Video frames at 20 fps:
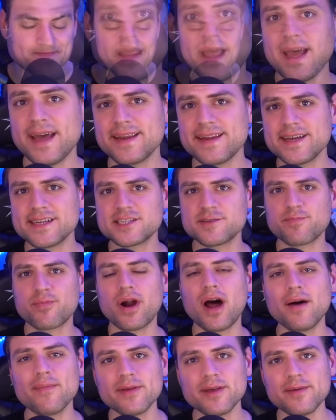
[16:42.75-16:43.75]
And it's
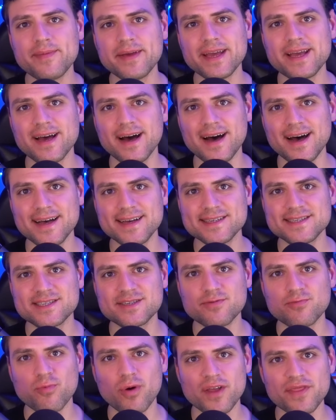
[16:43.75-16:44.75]
probably
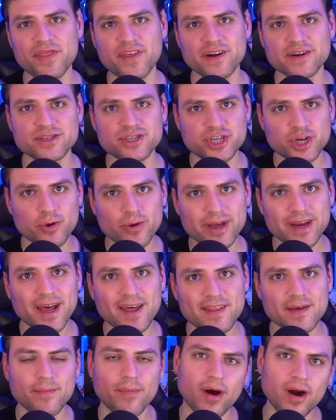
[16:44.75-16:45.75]
because what they're doing
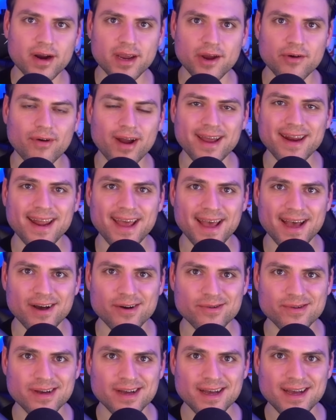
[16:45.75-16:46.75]
on the market right
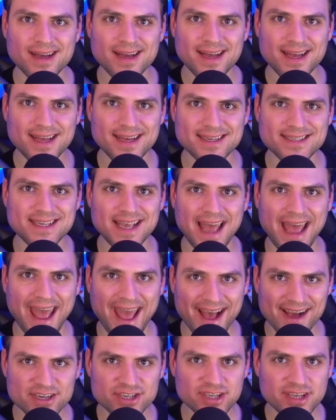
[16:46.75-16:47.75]
now is
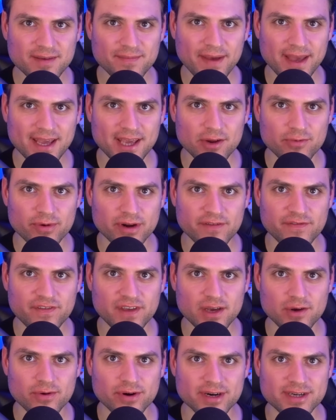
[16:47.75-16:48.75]
actually making
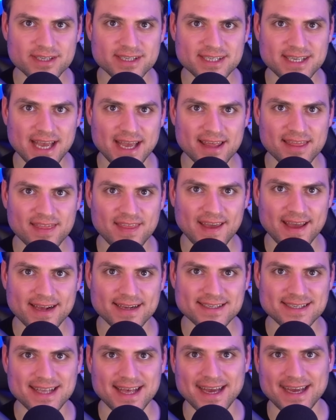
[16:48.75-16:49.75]
reviewers say
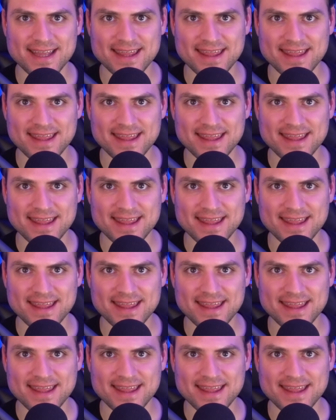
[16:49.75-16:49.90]
things like